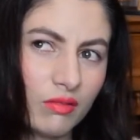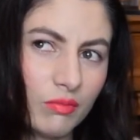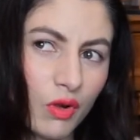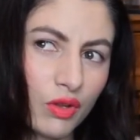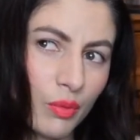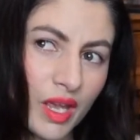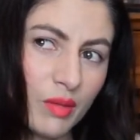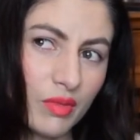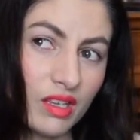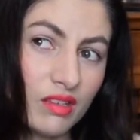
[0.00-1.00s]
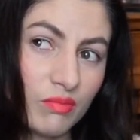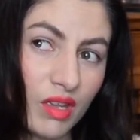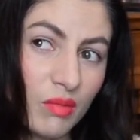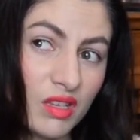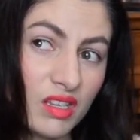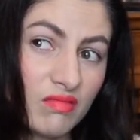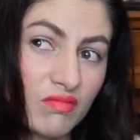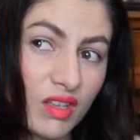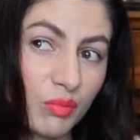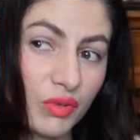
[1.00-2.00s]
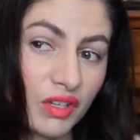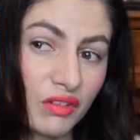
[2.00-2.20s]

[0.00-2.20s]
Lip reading: Although maybe they'll bring